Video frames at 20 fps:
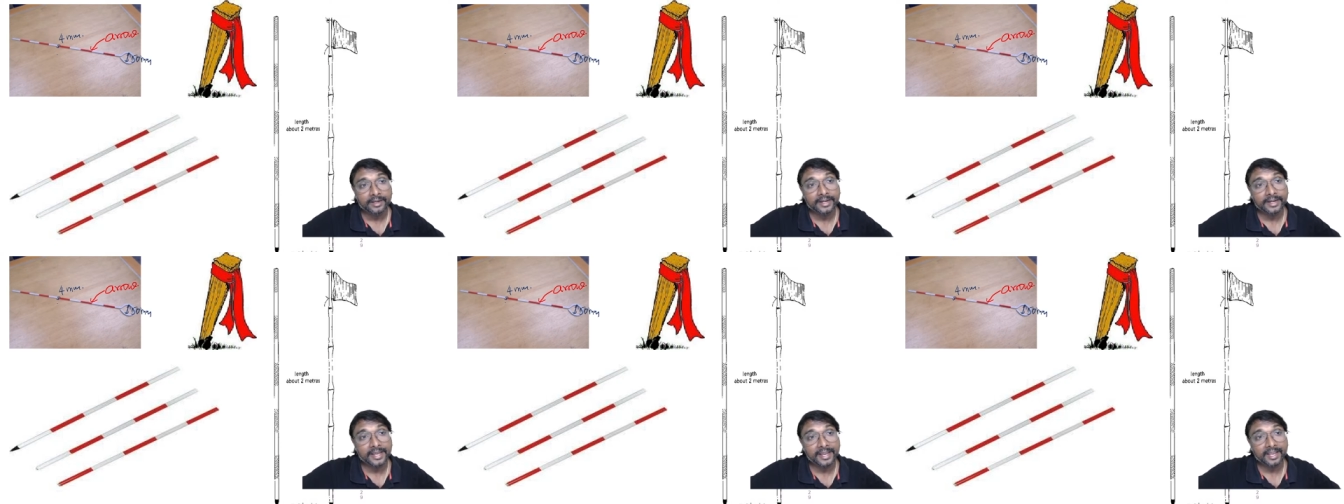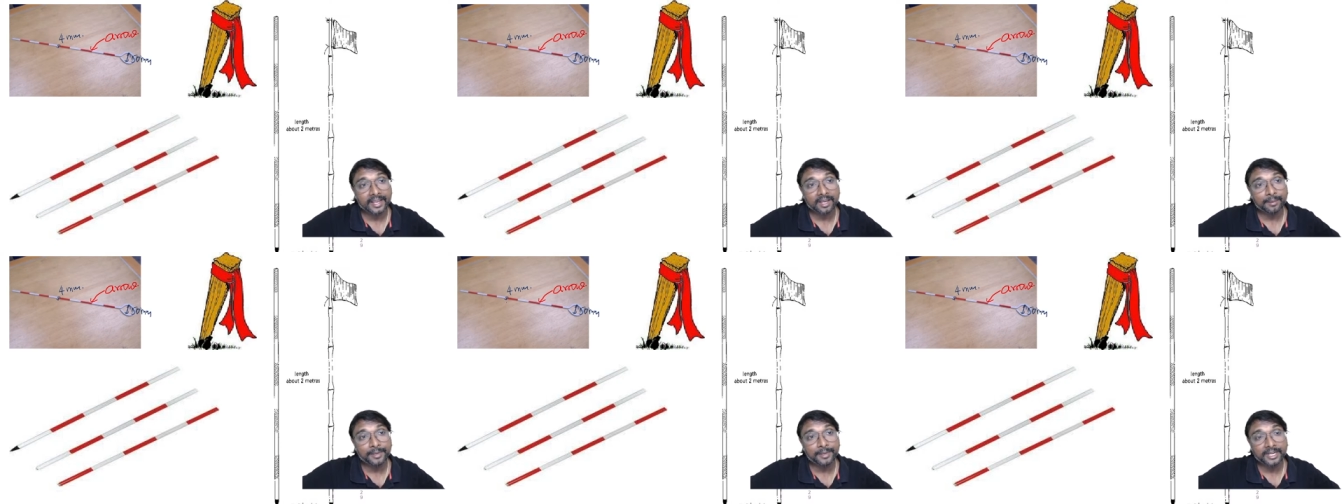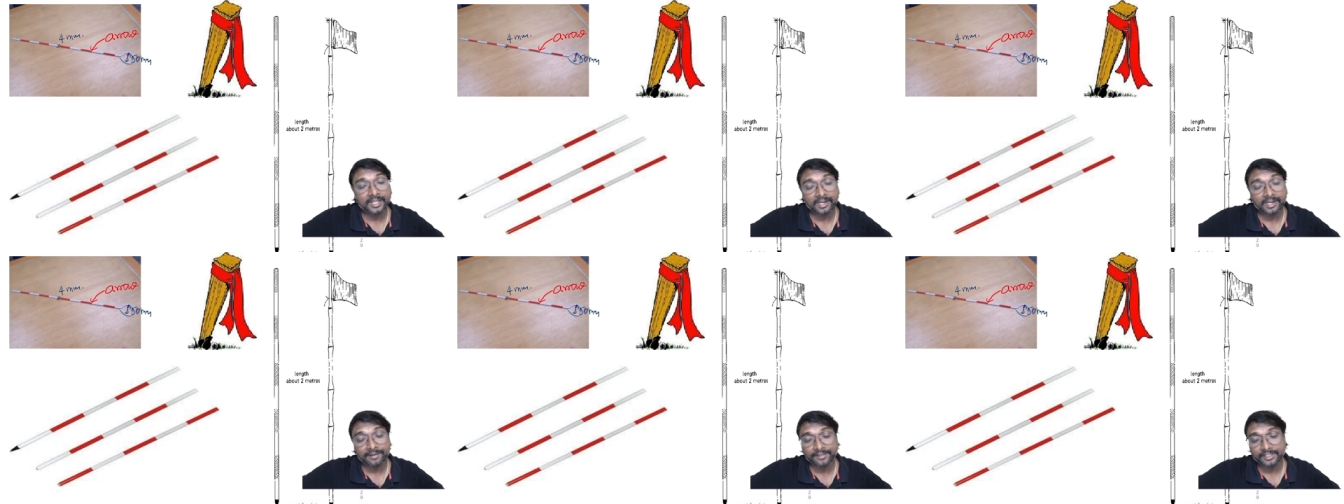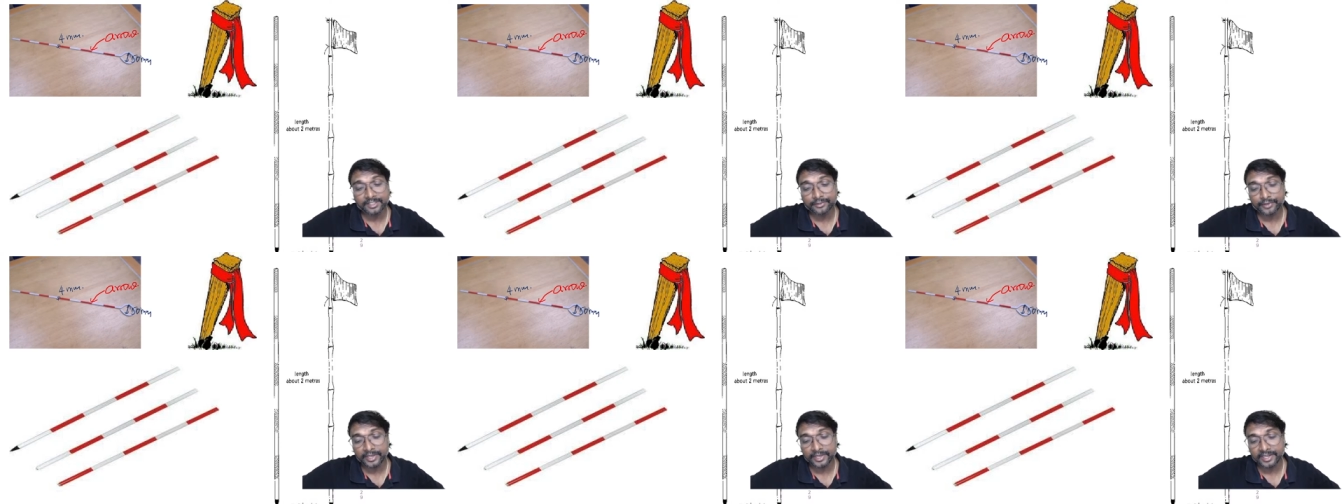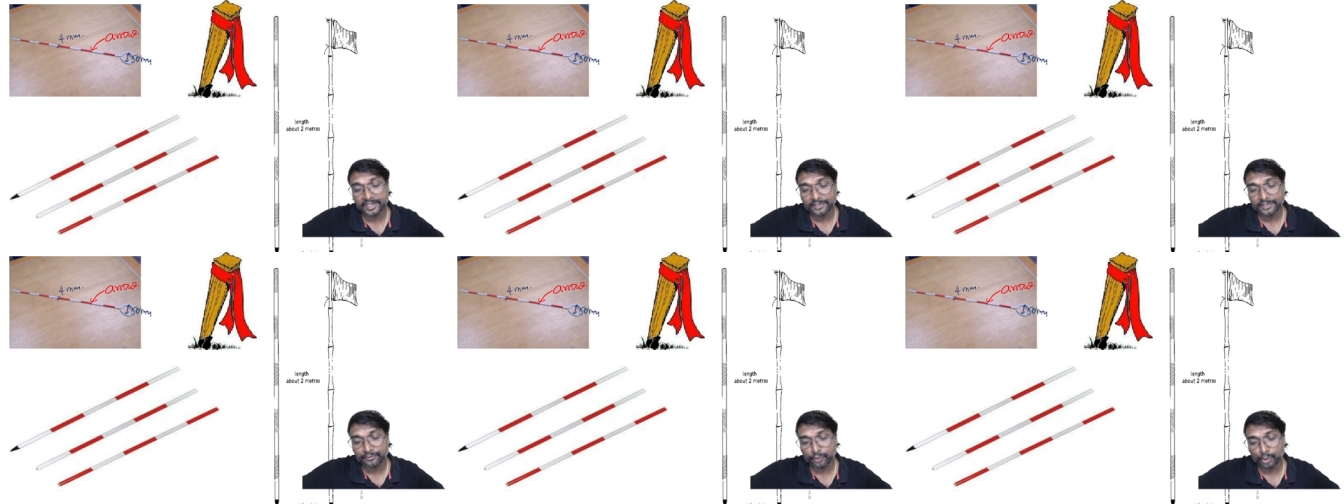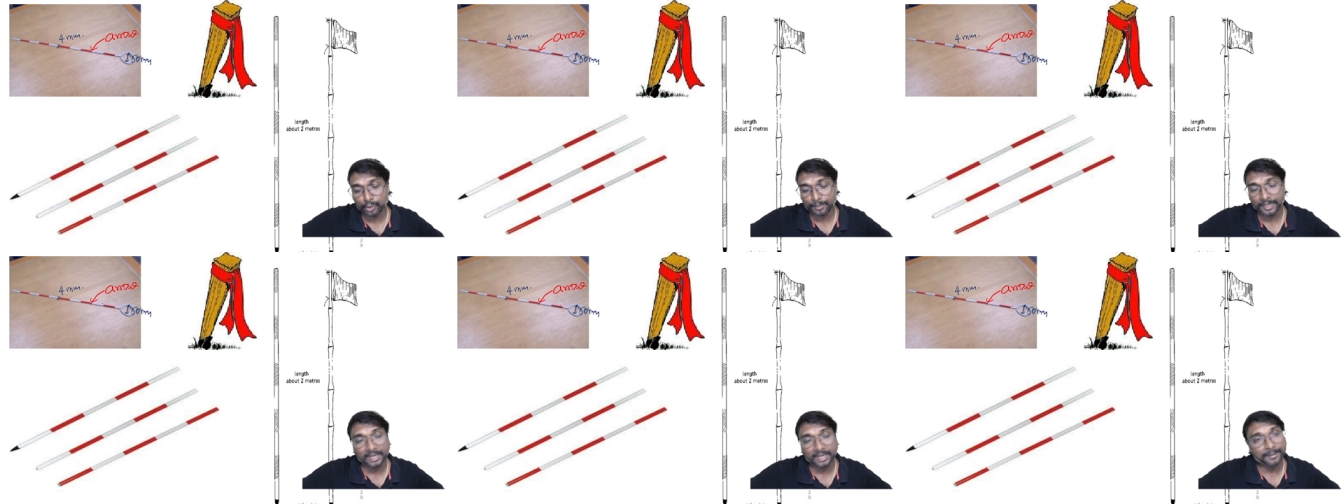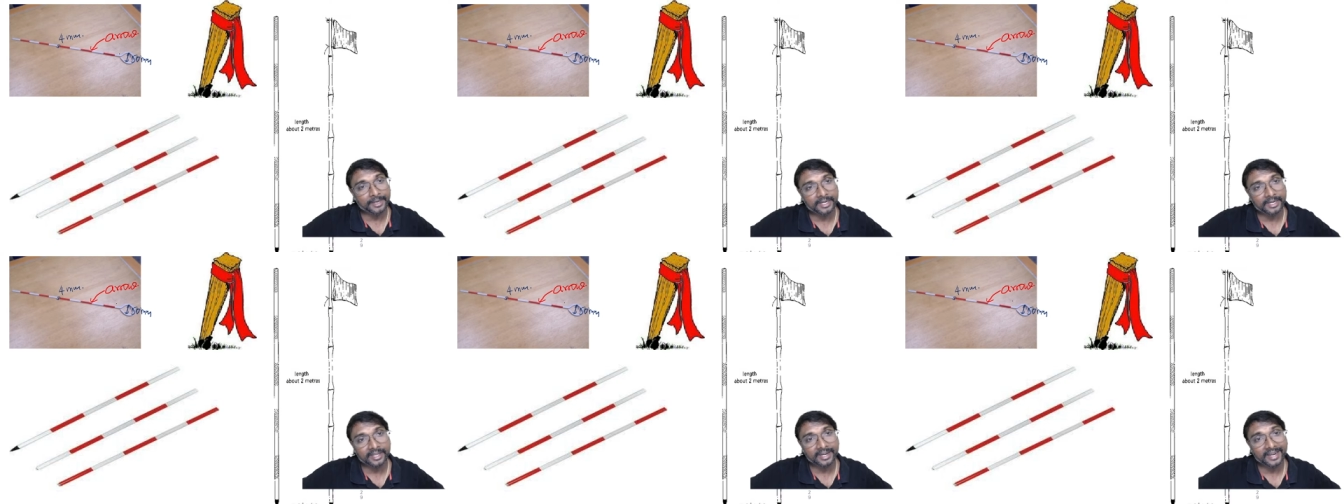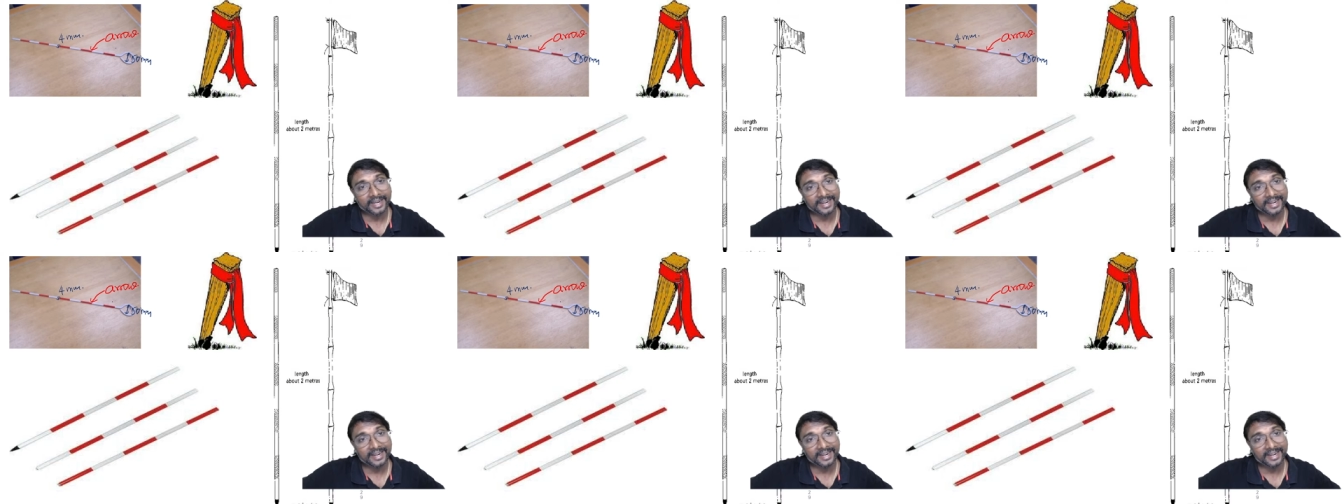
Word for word: Diameter of this wire is 4 millimeter